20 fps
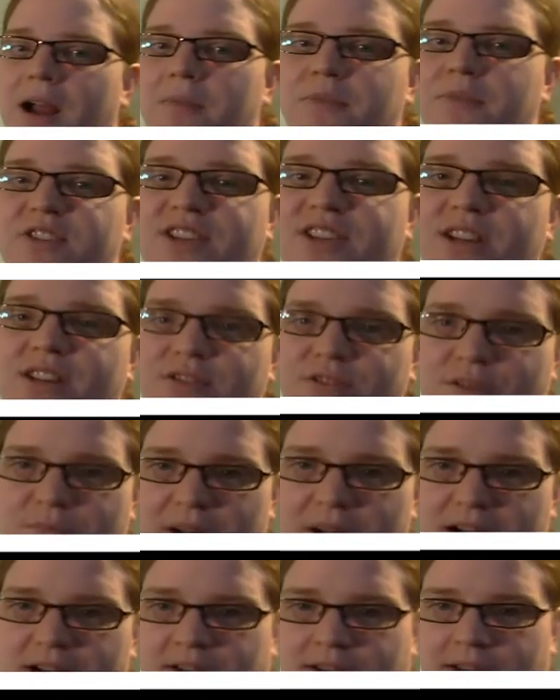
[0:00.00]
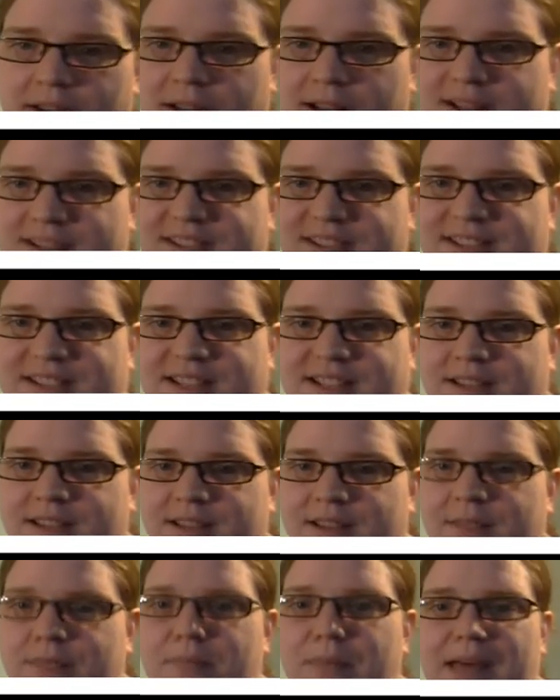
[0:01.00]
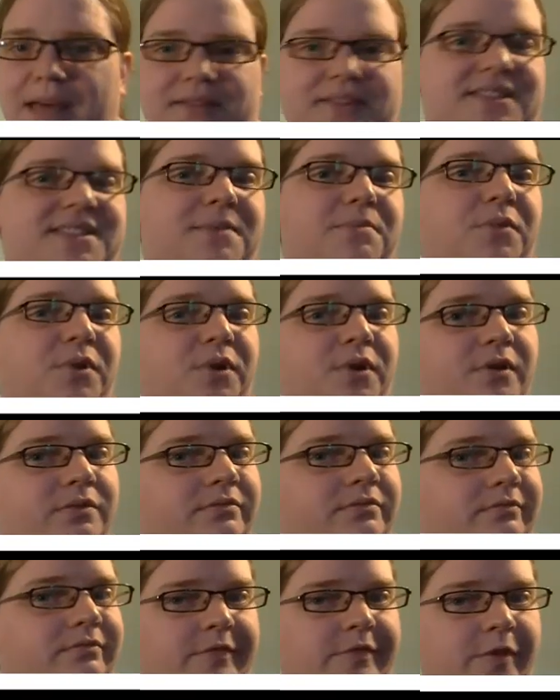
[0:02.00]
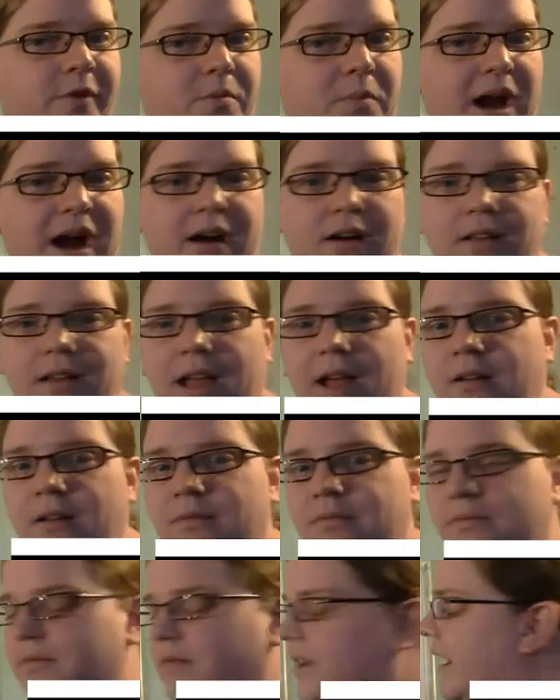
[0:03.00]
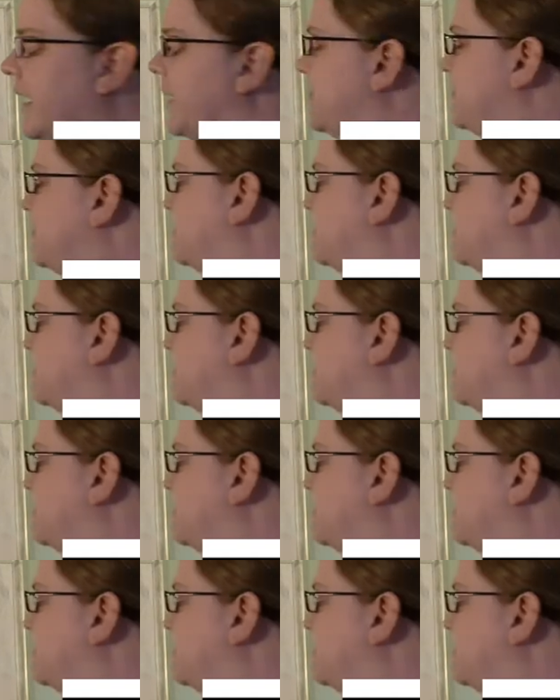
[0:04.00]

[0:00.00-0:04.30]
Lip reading: just going to do the parallel lines. It's like the math symbol for parallel. Okay.